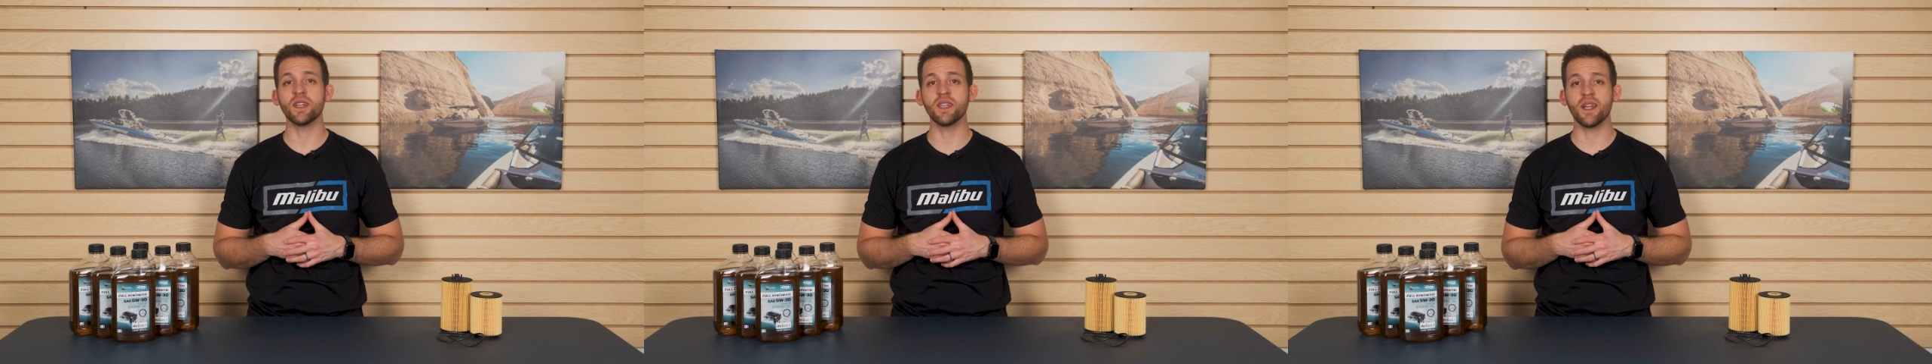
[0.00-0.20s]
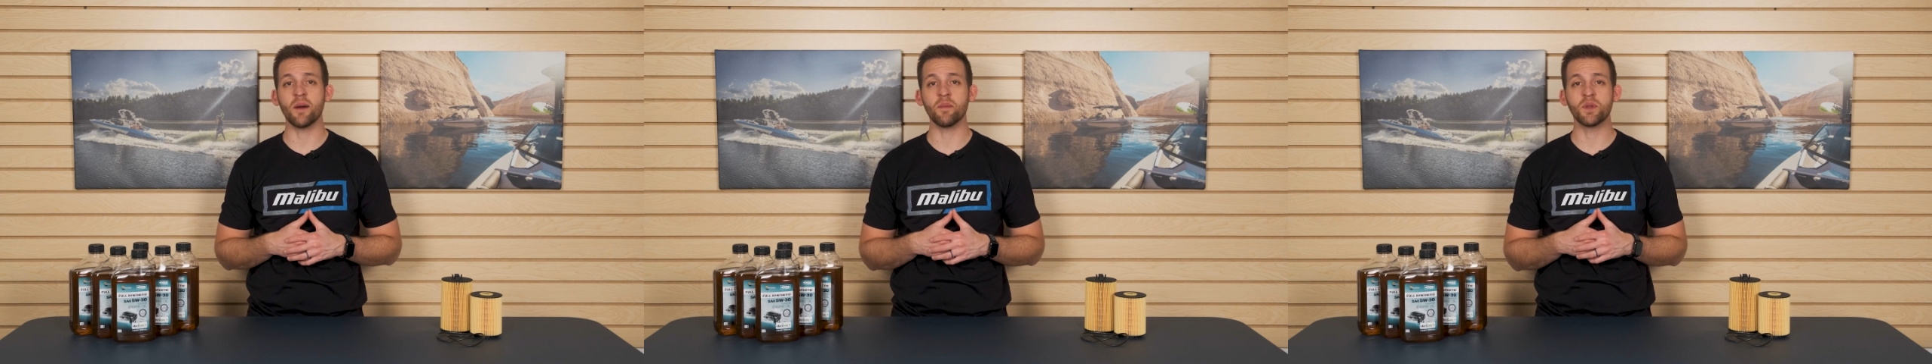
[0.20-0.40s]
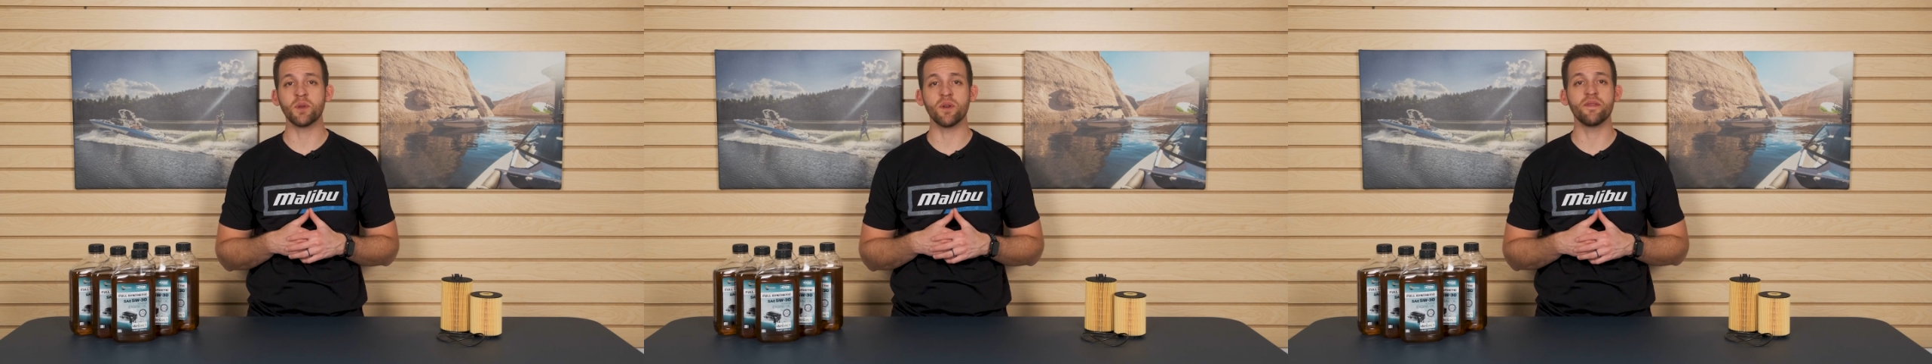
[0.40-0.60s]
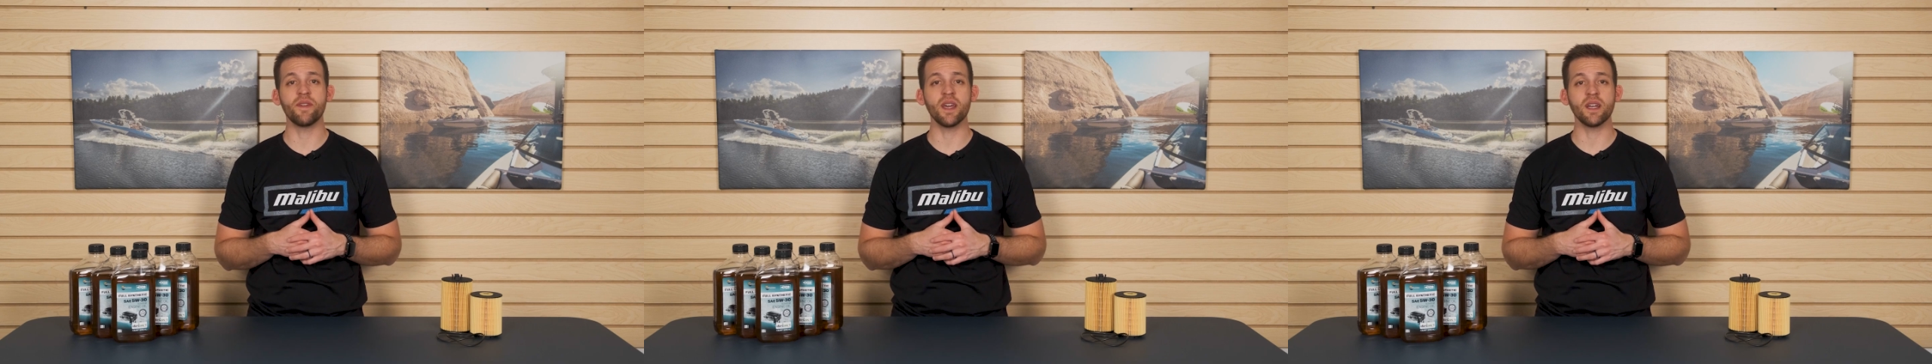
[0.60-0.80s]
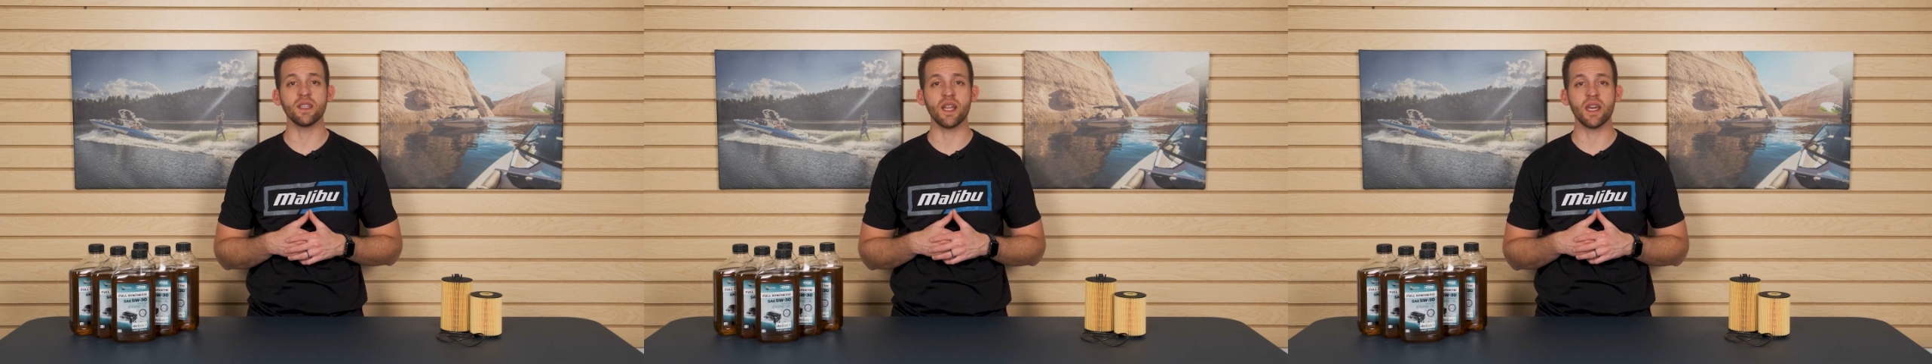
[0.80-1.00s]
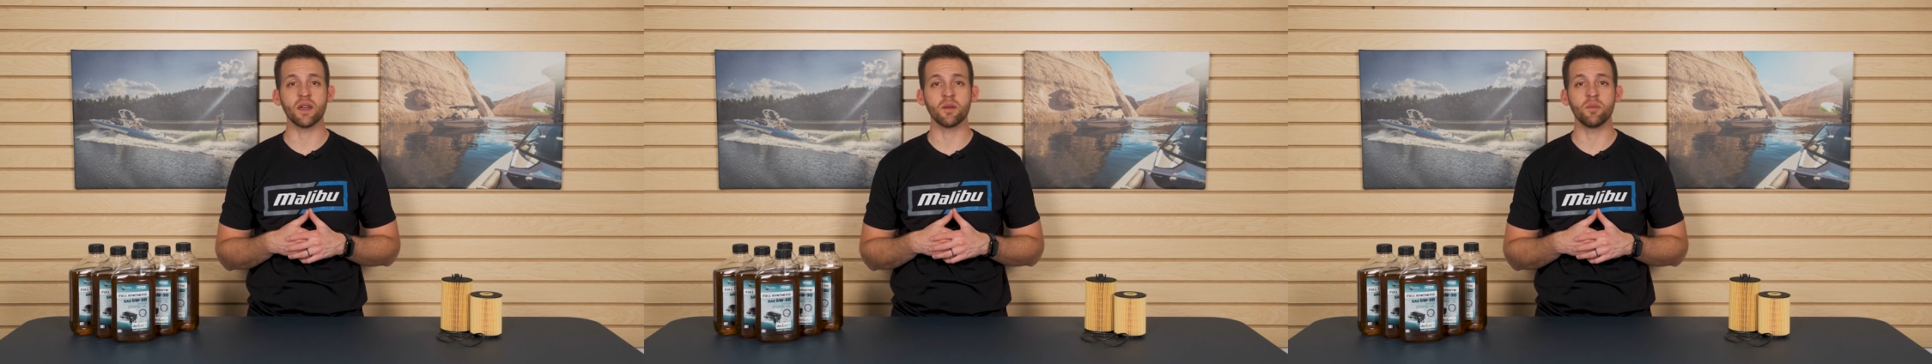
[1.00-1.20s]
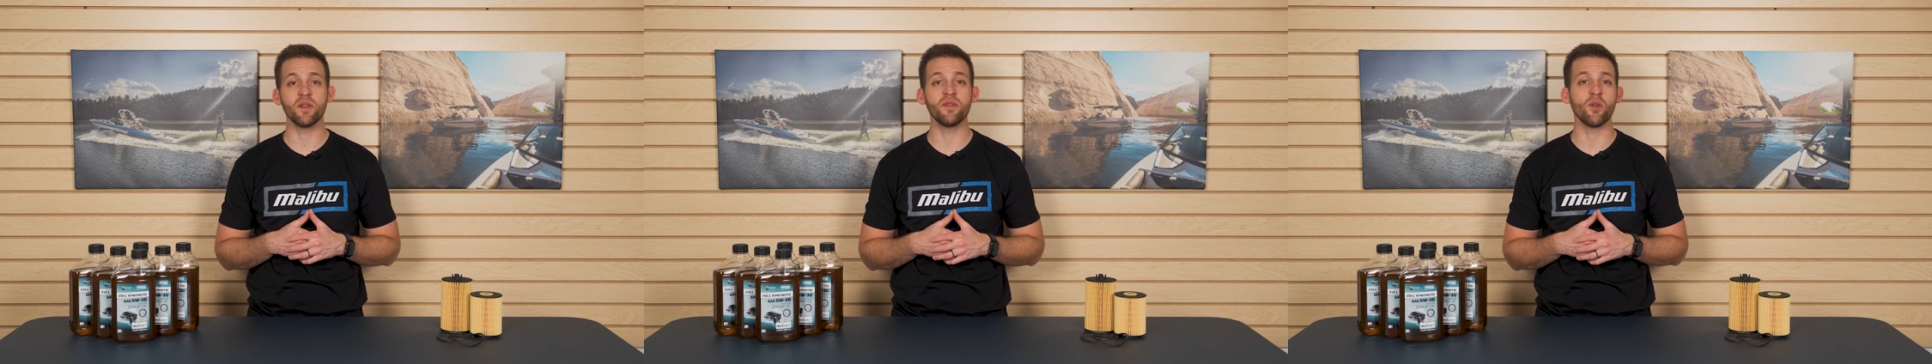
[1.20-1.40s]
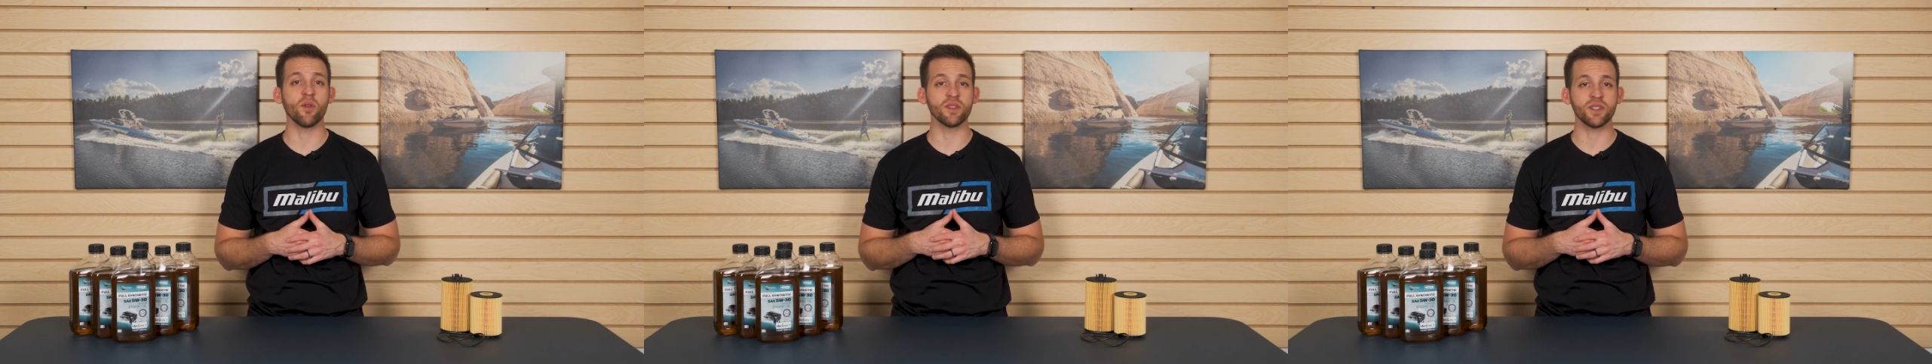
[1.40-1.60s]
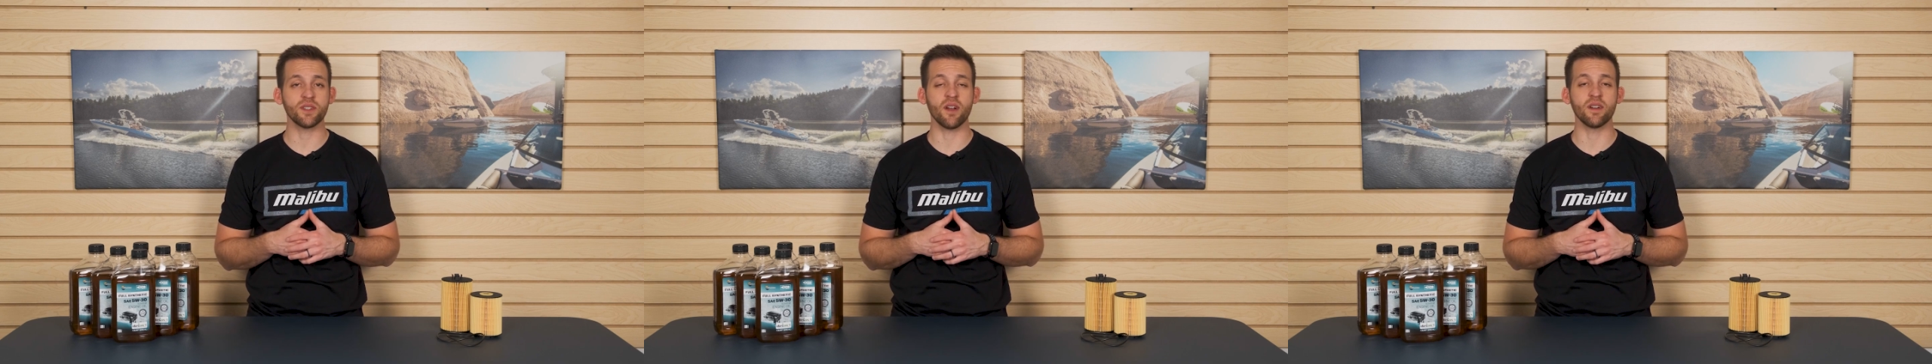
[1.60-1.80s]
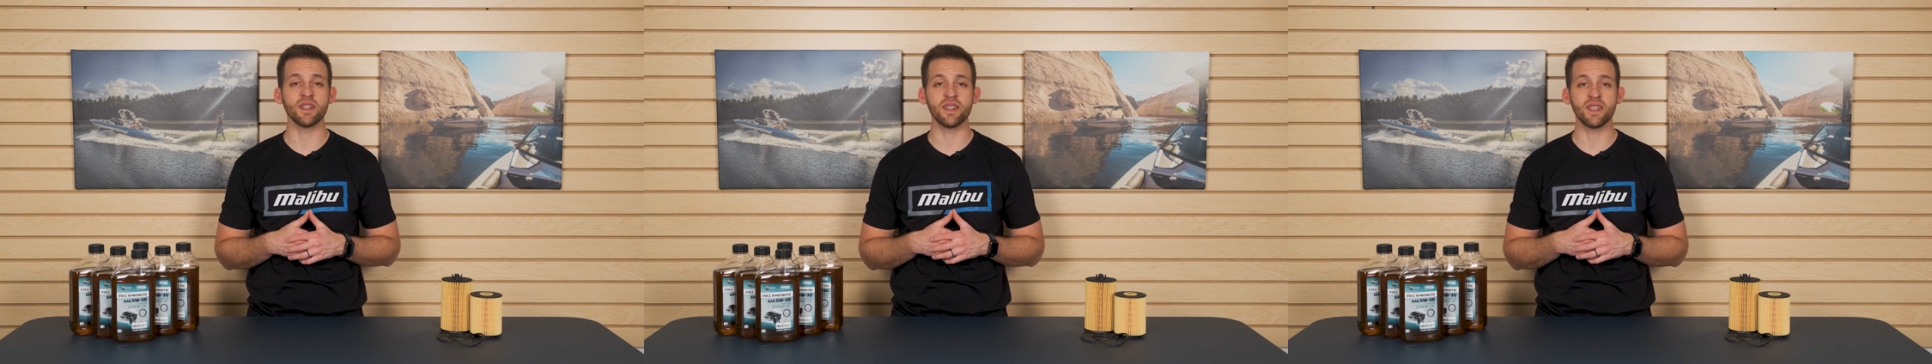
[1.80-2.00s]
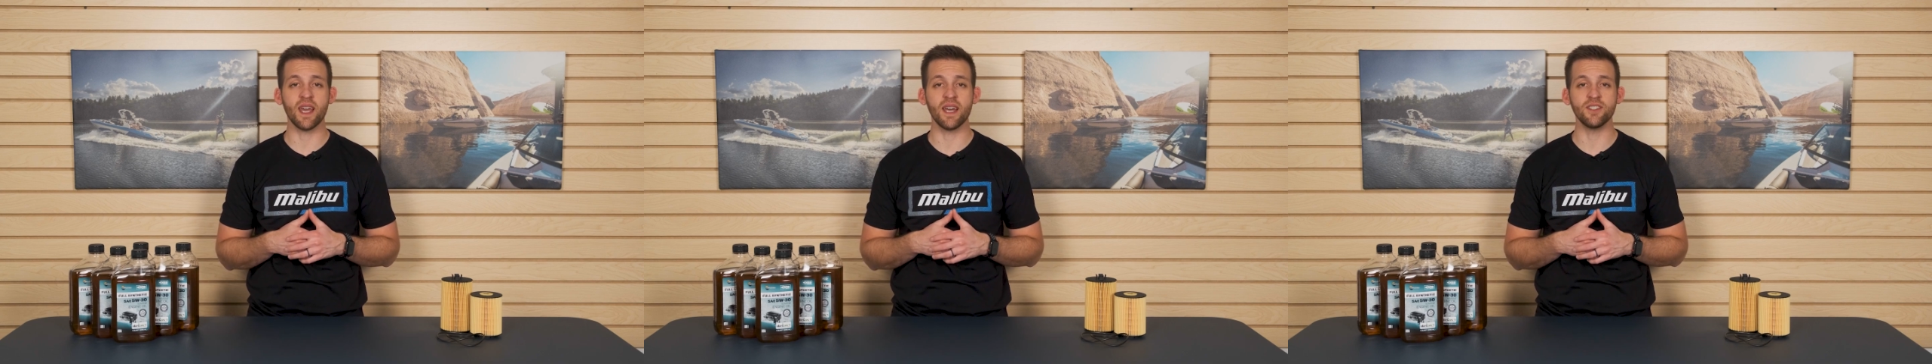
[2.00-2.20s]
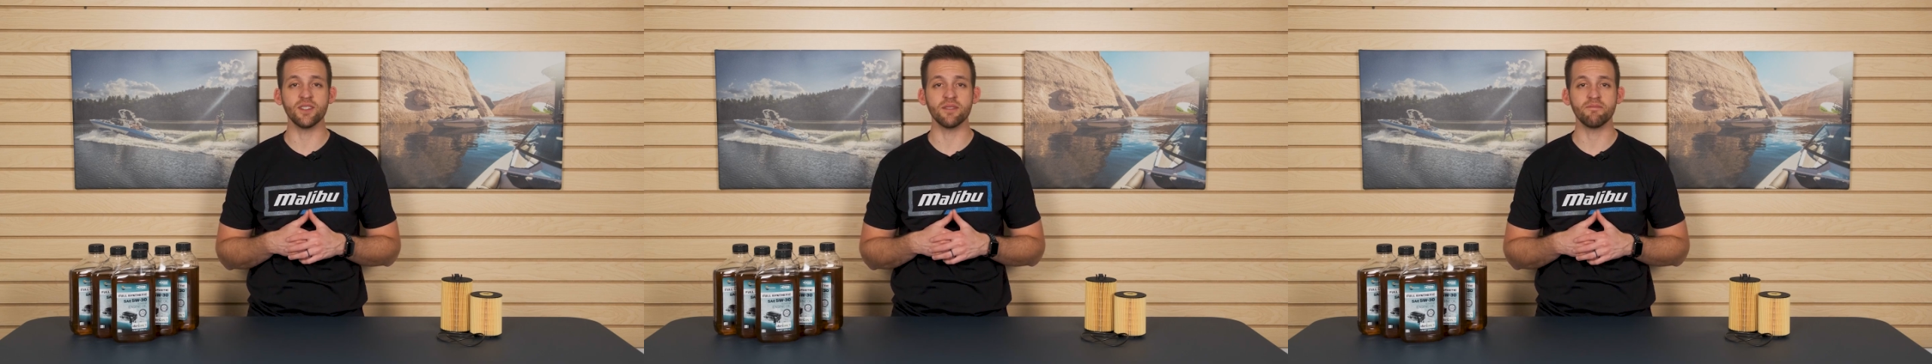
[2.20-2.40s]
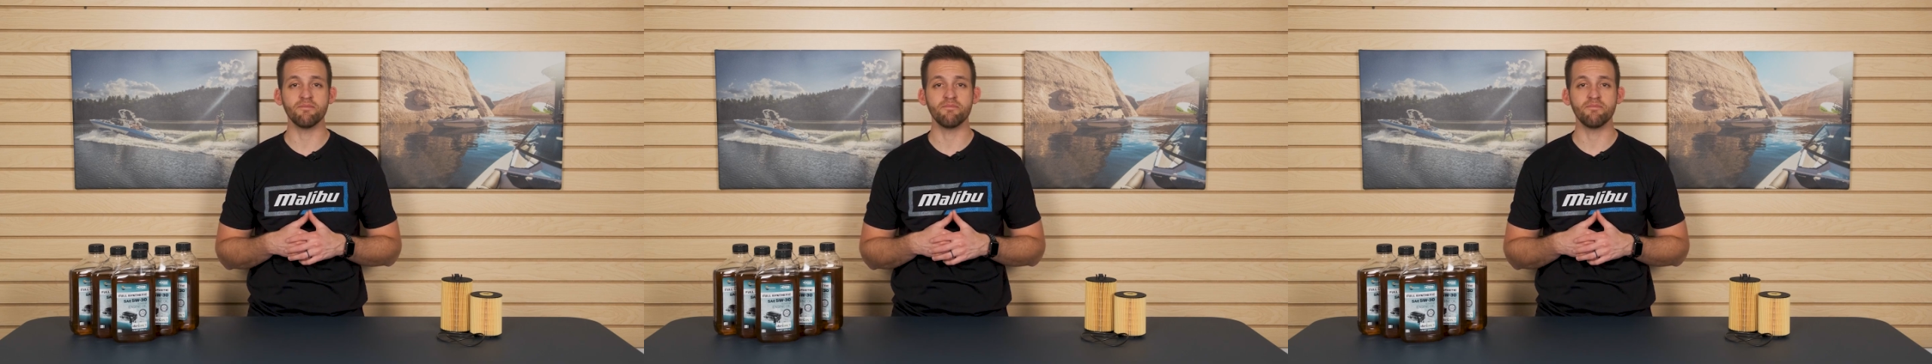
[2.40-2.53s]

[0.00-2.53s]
it up to a fake lake before starting the engine.